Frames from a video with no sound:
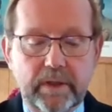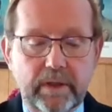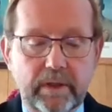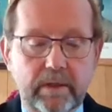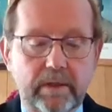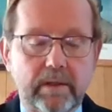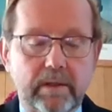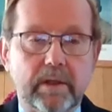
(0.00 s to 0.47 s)

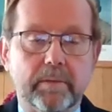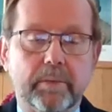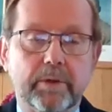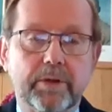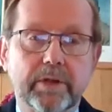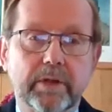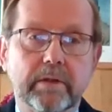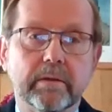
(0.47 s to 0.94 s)
it, and
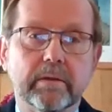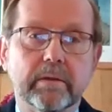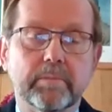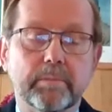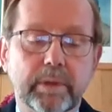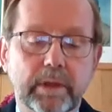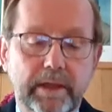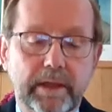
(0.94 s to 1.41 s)
particularly
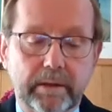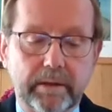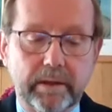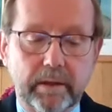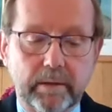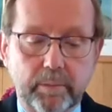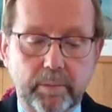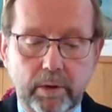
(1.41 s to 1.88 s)

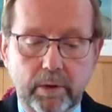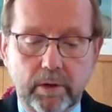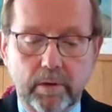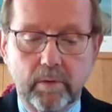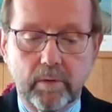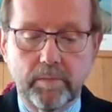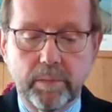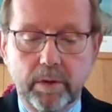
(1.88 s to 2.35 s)
Blakely and Booker,
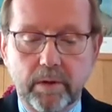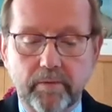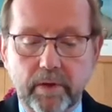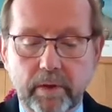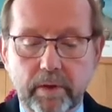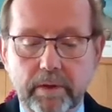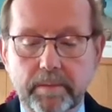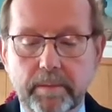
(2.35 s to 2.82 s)
were
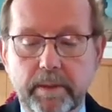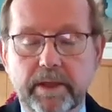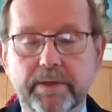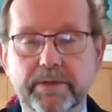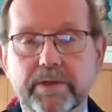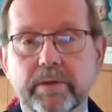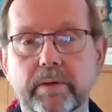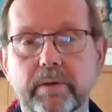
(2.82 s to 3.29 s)
provoked by
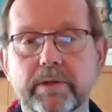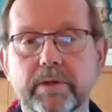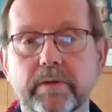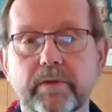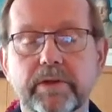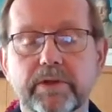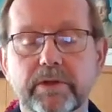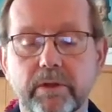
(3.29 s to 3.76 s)
a series
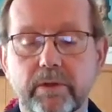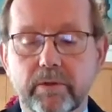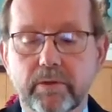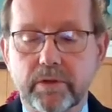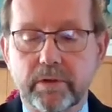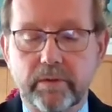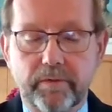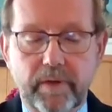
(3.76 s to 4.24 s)
of
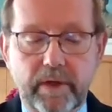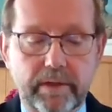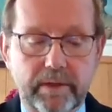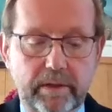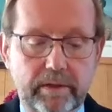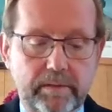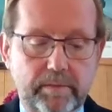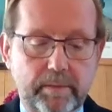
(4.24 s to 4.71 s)
institutional
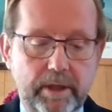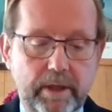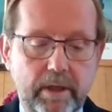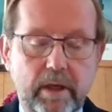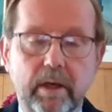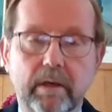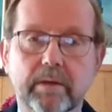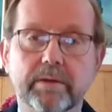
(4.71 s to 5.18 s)
failures by
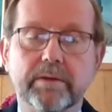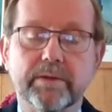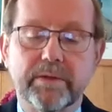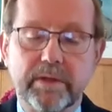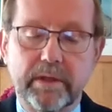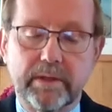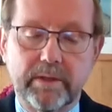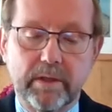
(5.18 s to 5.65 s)
Congress, the
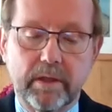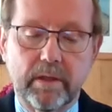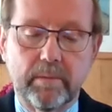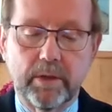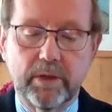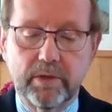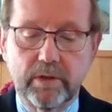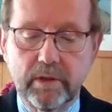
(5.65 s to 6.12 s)
Sentencing
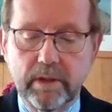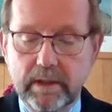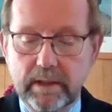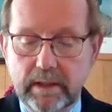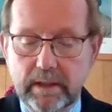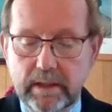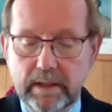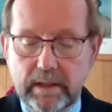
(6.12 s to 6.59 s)
Commission,
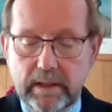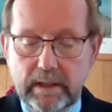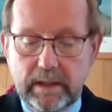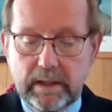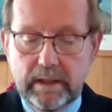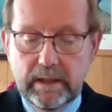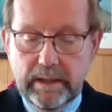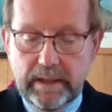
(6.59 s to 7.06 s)

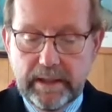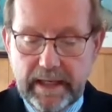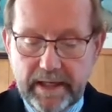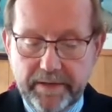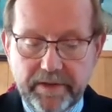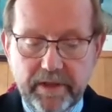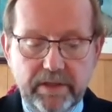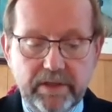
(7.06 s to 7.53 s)

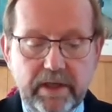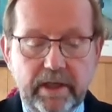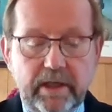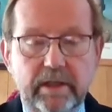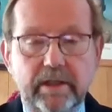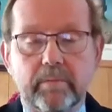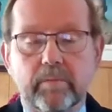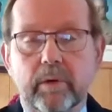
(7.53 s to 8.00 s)
and the
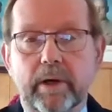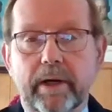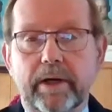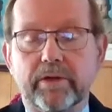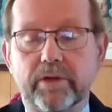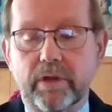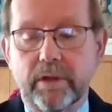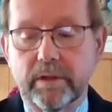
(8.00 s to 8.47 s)
executive
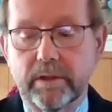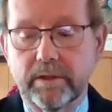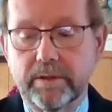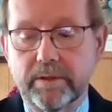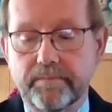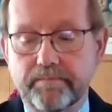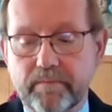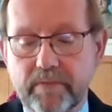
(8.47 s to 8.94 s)
branch.
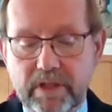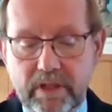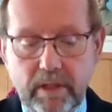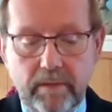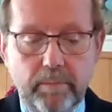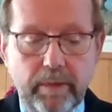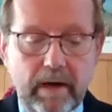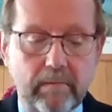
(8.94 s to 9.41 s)

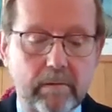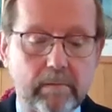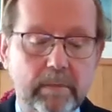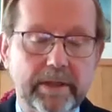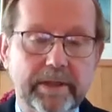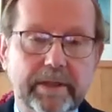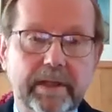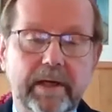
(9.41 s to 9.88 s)
Some
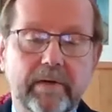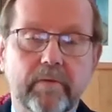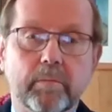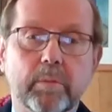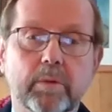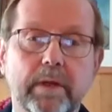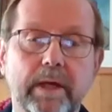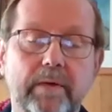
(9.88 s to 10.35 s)
probably
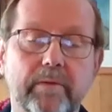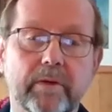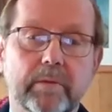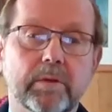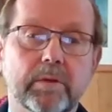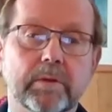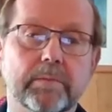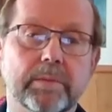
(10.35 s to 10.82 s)

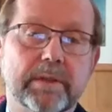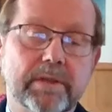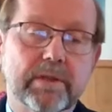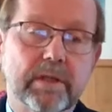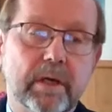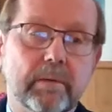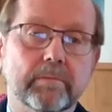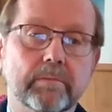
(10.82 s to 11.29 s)
inevitable, but
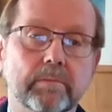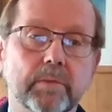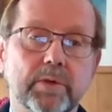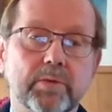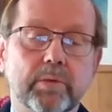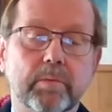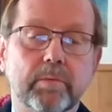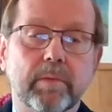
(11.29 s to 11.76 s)
some
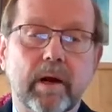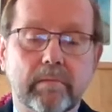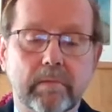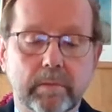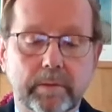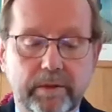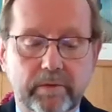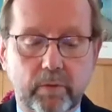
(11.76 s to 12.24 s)
which were
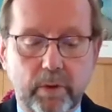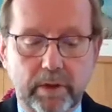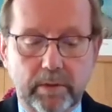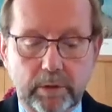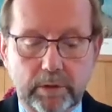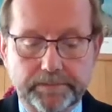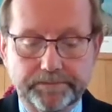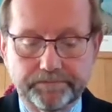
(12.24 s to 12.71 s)
probably
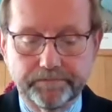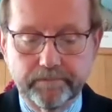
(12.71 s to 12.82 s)
avoidable.